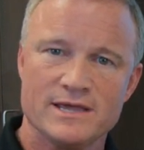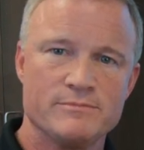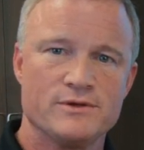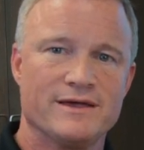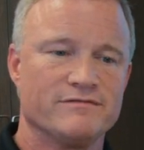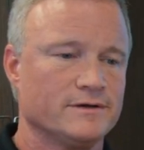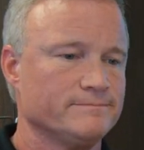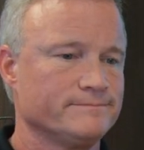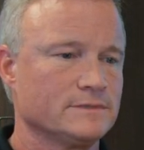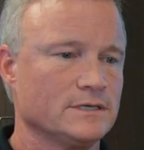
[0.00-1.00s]
Maybe you have
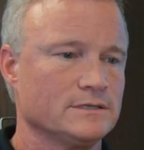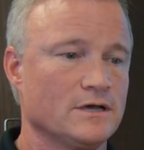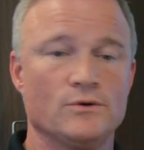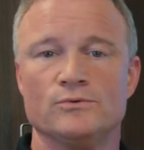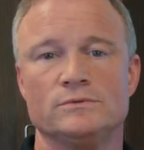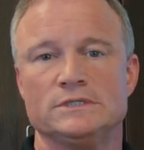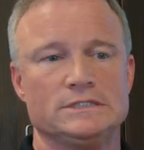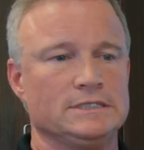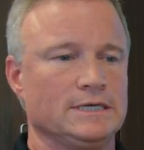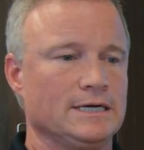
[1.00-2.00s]
a low
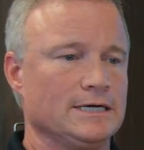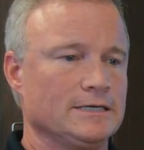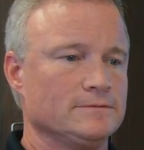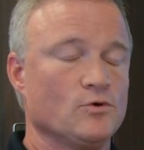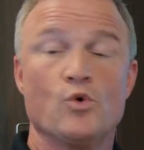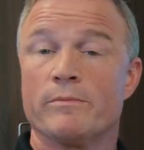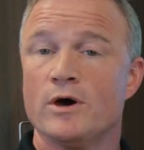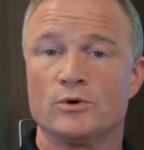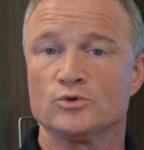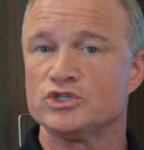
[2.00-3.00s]

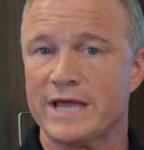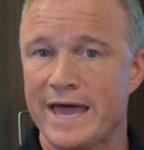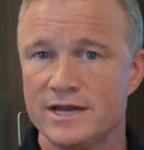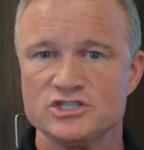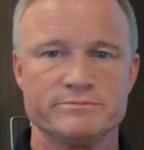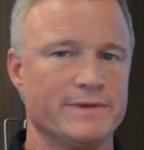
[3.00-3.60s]
hormonal status.